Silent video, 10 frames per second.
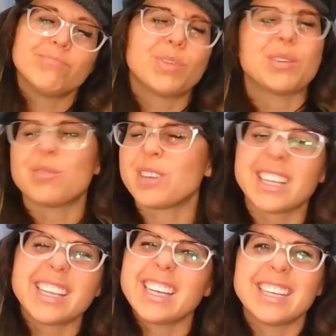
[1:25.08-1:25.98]
But
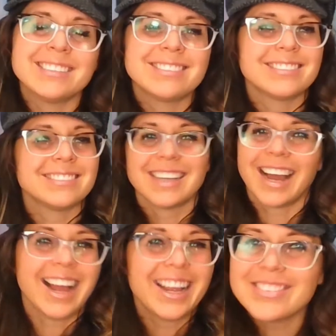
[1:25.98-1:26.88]
really,
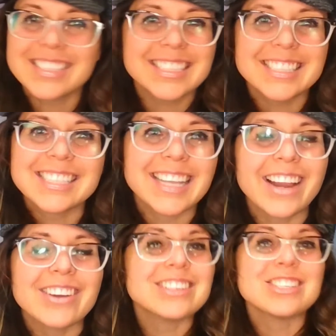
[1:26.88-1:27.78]
I was just
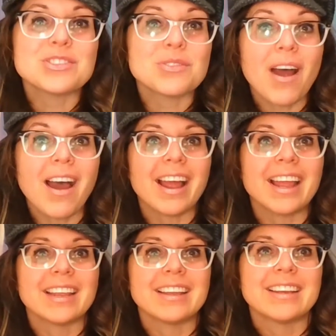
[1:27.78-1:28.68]
scared to
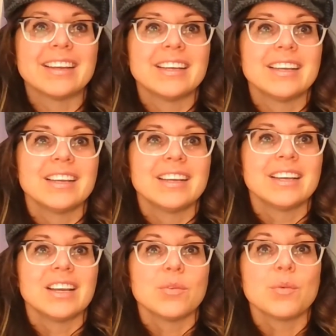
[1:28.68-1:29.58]
try.
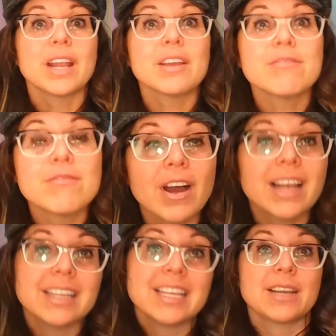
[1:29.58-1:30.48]
When I
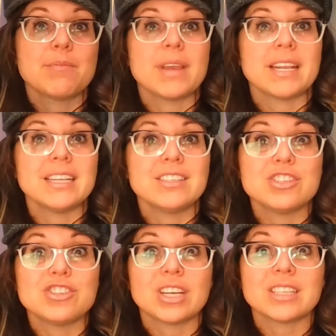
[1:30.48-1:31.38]
finally committed
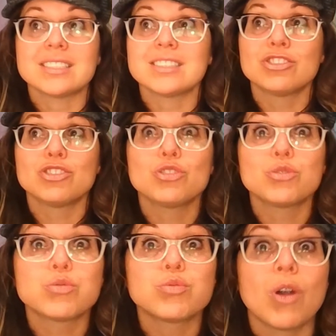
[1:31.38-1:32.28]
to just
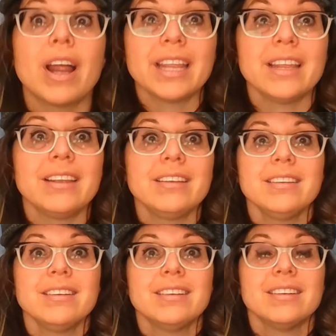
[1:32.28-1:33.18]
trying,
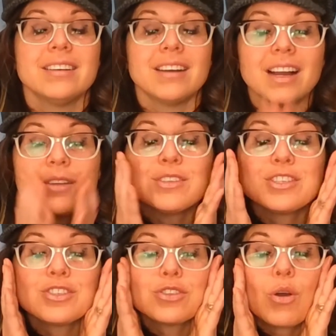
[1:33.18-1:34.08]
I was
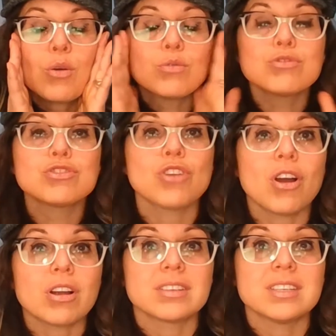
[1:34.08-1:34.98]
so
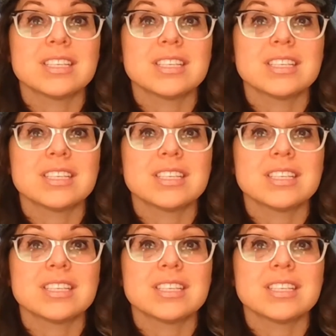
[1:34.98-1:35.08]
shocked to